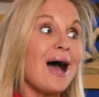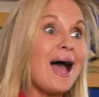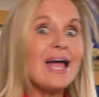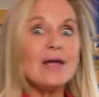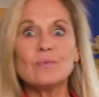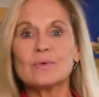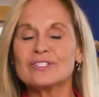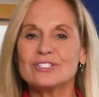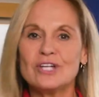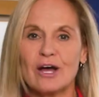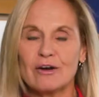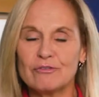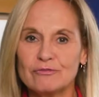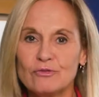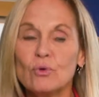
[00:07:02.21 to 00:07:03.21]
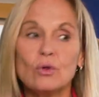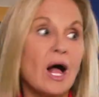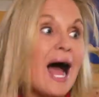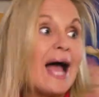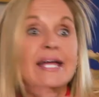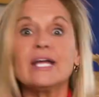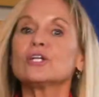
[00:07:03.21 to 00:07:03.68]
I was not a fool.
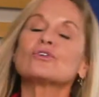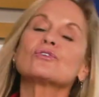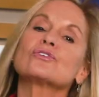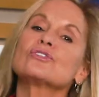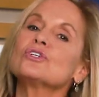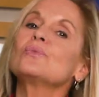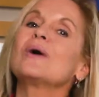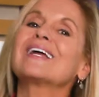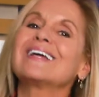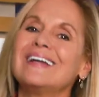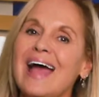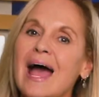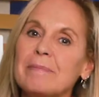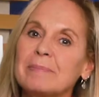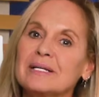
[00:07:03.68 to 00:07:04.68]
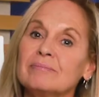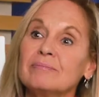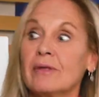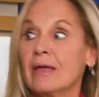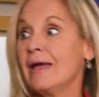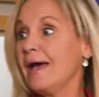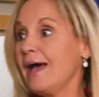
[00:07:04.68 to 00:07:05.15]
I understood what could happen.
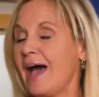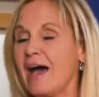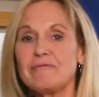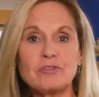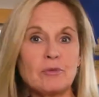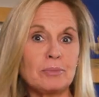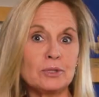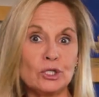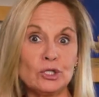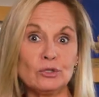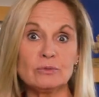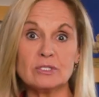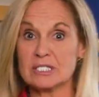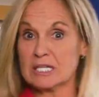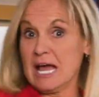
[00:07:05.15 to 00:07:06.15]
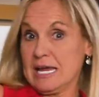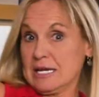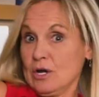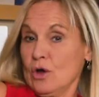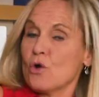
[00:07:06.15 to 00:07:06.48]
Half the balloon's like,